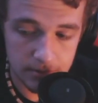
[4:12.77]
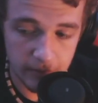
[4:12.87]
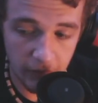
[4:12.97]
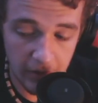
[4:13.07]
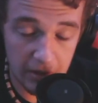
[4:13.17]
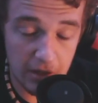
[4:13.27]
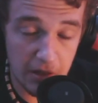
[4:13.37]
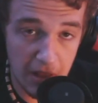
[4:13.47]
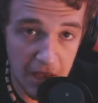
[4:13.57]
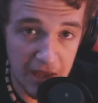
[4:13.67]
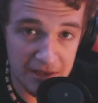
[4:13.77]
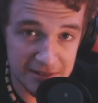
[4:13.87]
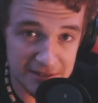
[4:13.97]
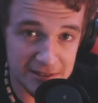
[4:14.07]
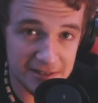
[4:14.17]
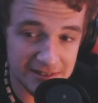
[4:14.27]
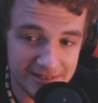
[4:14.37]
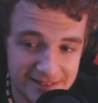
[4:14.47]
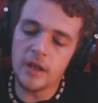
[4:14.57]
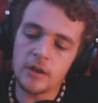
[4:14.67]
Very nice.
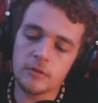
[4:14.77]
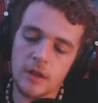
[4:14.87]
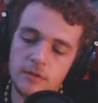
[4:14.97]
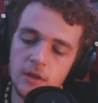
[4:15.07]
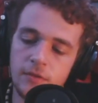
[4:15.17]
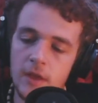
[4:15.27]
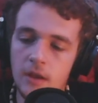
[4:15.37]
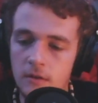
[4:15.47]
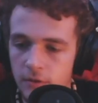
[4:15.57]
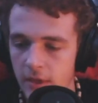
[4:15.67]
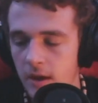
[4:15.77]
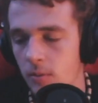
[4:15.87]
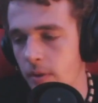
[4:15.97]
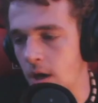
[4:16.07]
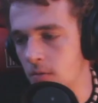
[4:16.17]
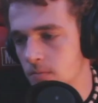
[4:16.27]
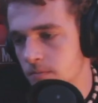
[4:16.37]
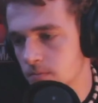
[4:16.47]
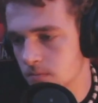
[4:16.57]
Oh, an interesting thing to think about.